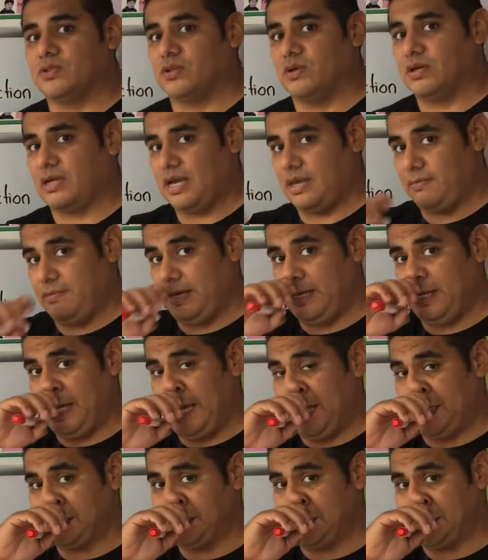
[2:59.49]

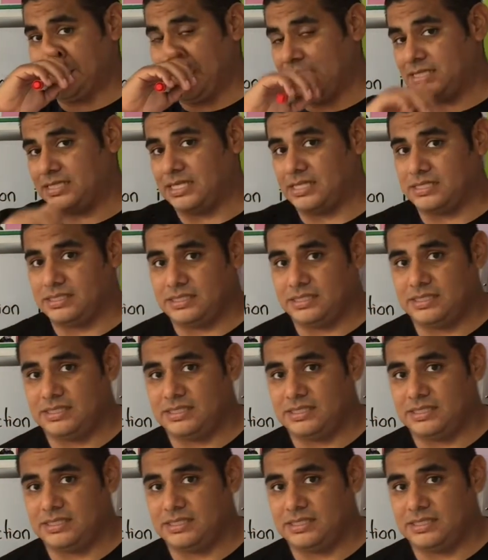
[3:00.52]
exercises.